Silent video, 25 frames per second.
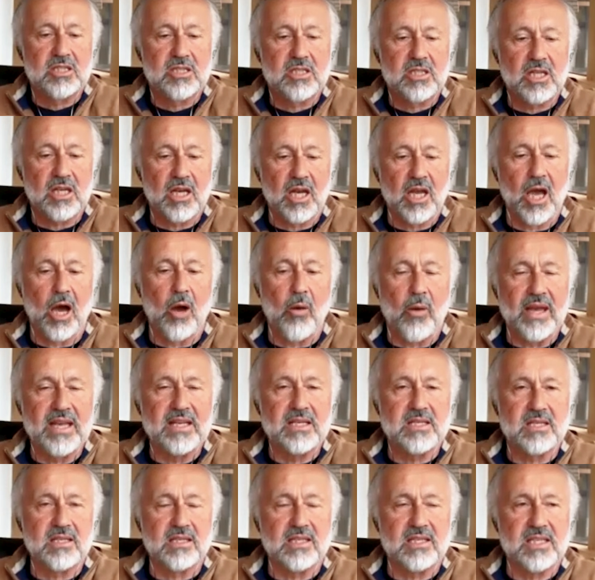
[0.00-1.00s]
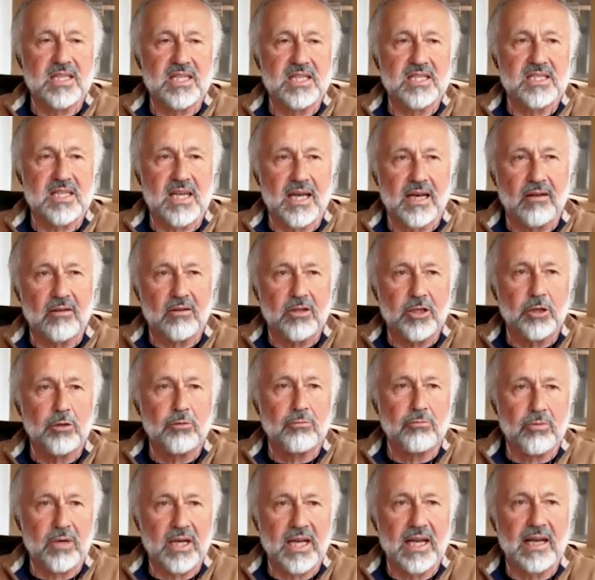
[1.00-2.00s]
to go into the detail, you
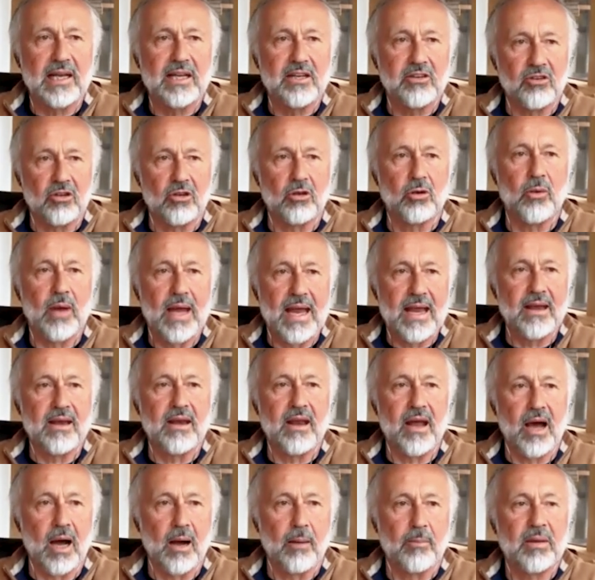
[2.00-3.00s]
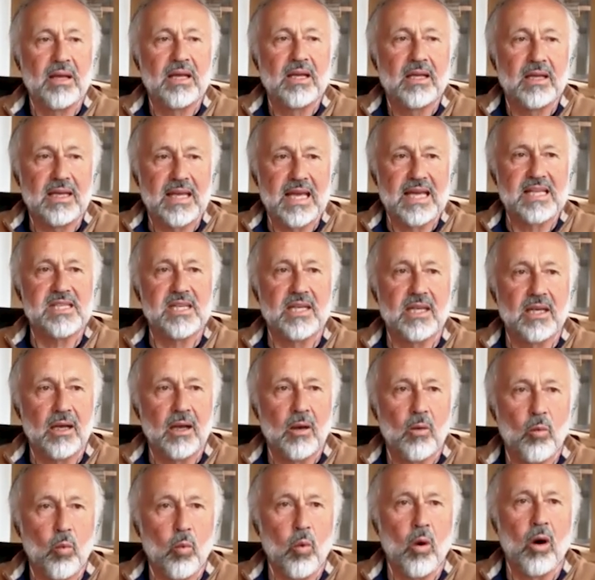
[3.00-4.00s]
really do end up getting
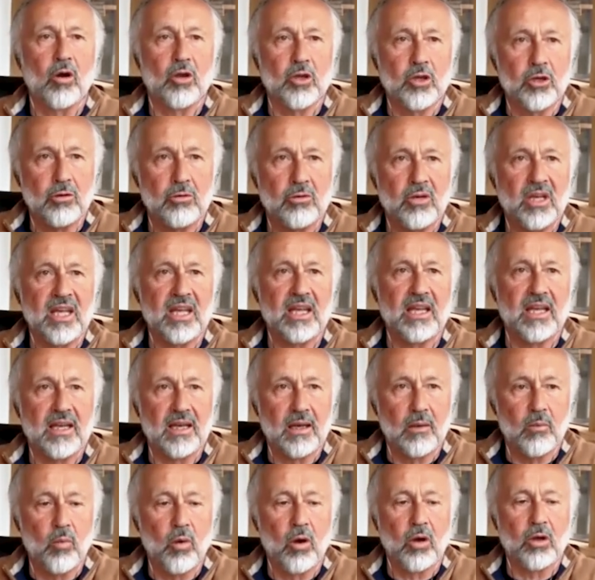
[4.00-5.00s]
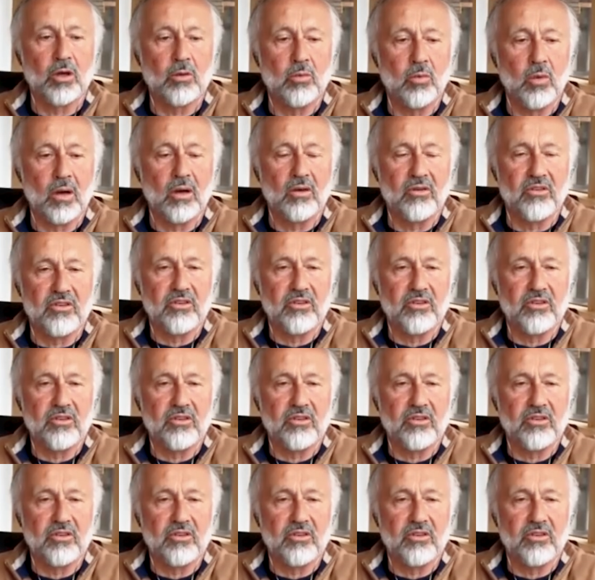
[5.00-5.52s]
what you need and what you want.